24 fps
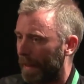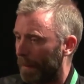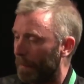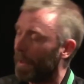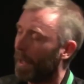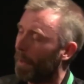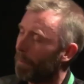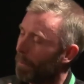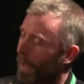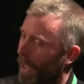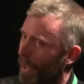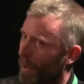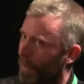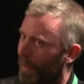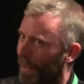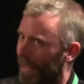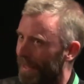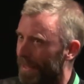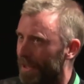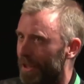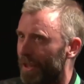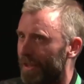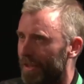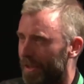by the way,
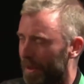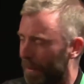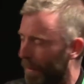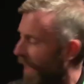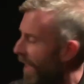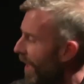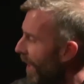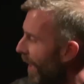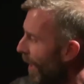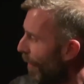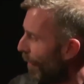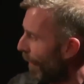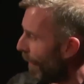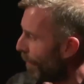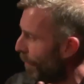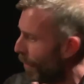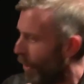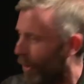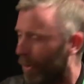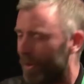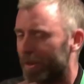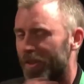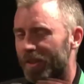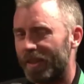just to make clear, I'm
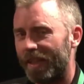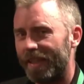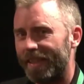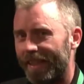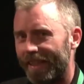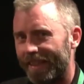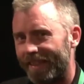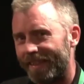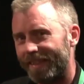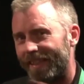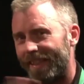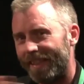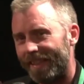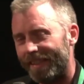not saying